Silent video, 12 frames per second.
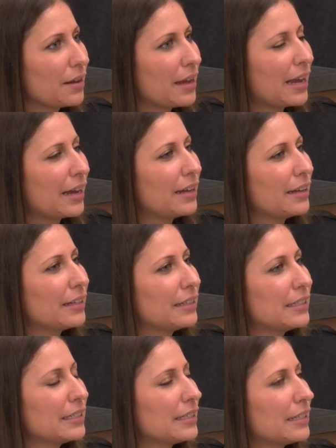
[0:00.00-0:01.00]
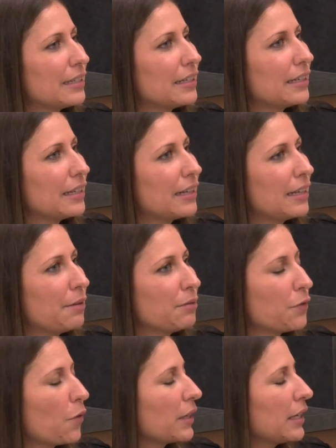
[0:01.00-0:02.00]
and he
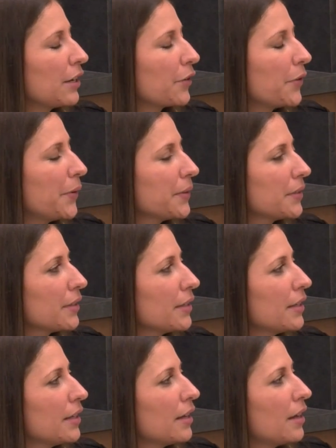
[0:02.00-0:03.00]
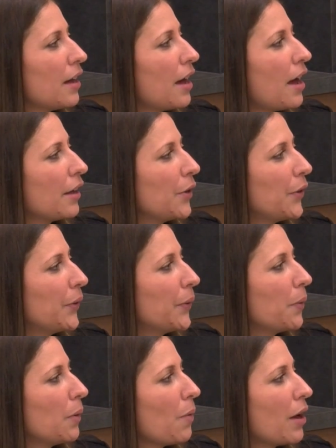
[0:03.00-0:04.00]
was a 14-year-old
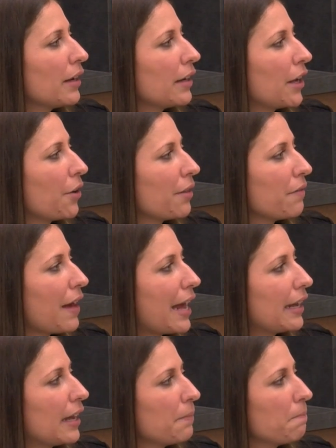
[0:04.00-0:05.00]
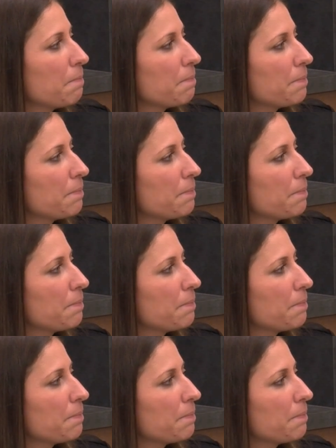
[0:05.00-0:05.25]
who wanted to go to the Vatican.